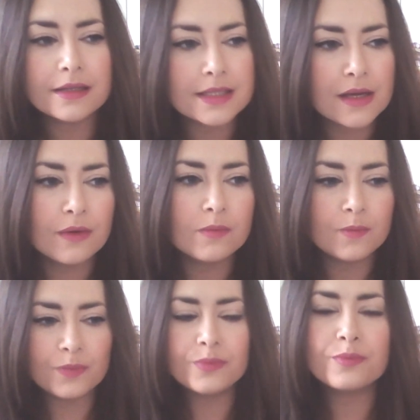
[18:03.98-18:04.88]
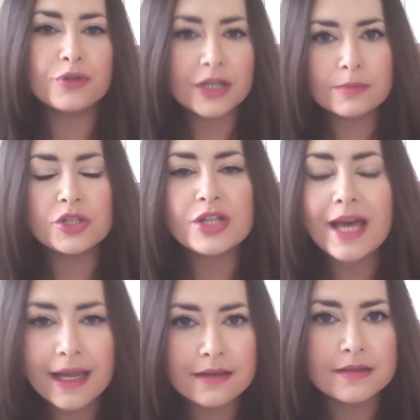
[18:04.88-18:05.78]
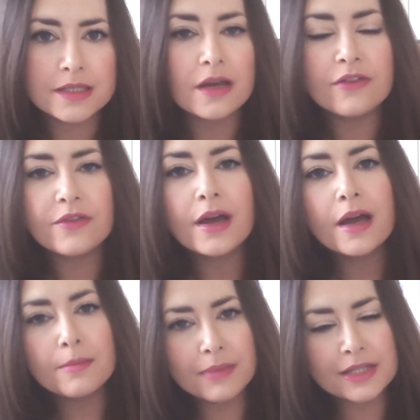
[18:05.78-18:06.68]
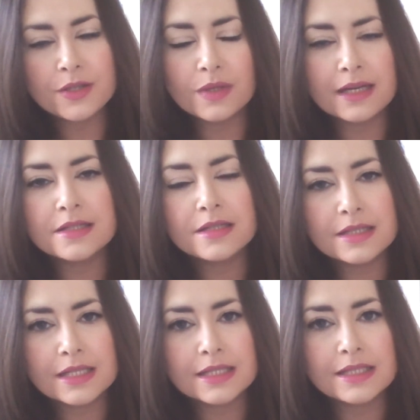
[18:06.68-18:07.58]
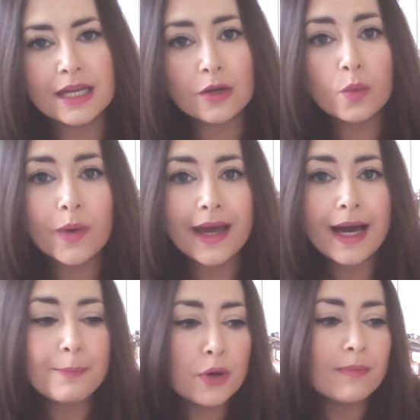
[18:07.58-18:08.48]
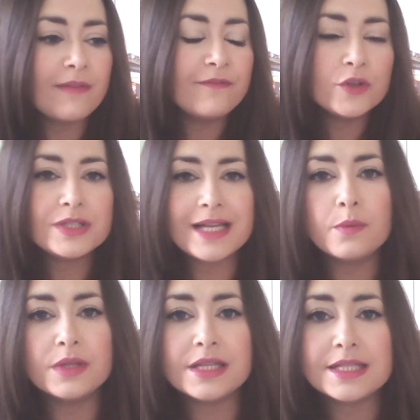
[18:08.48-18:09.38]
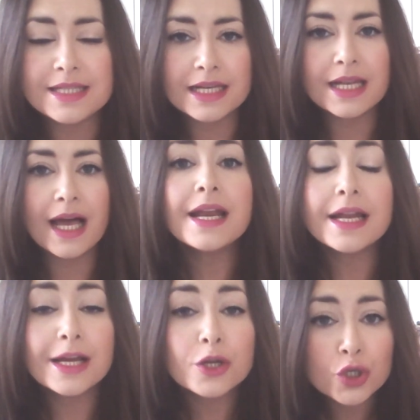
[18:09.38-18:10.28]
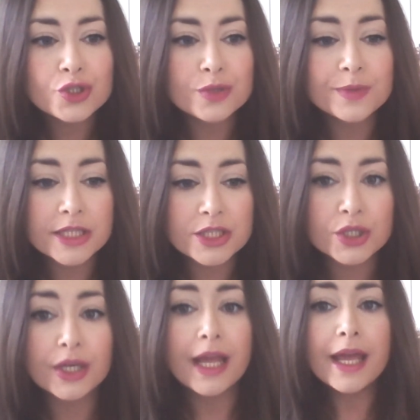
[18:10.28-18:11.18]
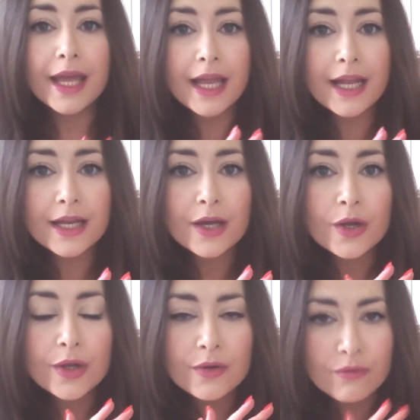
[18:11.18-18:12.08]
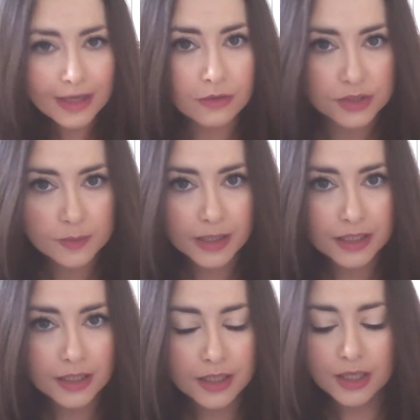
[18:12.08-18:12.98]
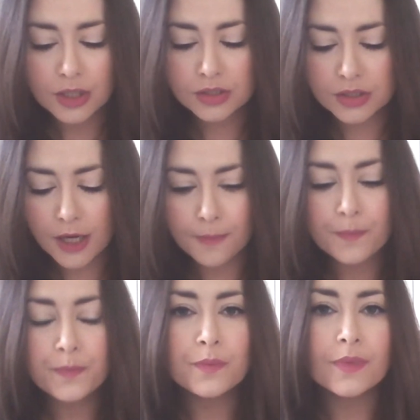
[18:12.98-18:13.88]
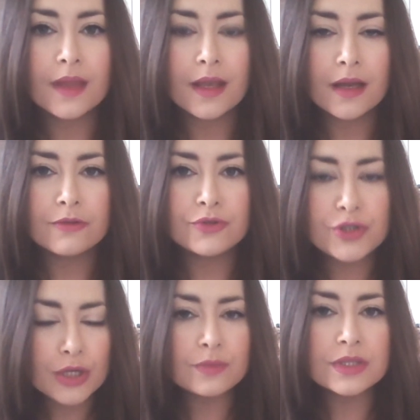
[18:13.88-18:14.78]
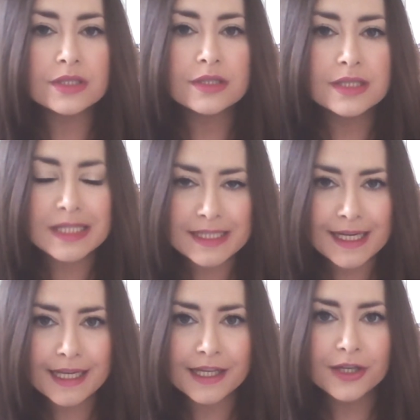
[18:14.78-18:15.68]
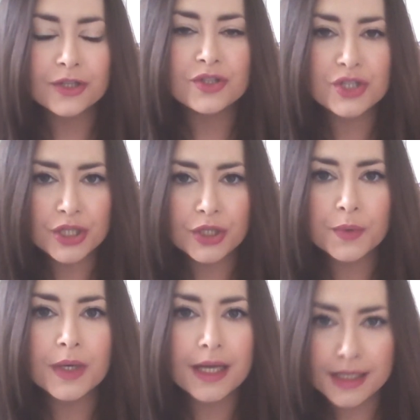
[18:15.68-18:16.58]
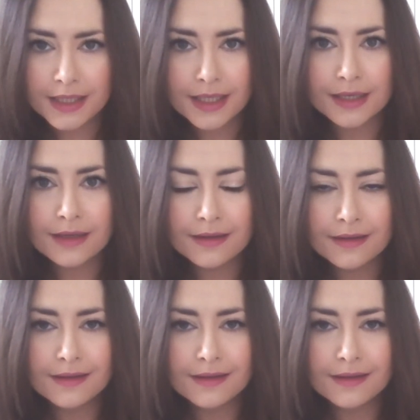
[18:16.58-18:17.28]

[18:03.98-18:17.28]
until pretty much the end of my 2016, where I put my foot down with this deadline and I got something done in record speed. So don't stick to a year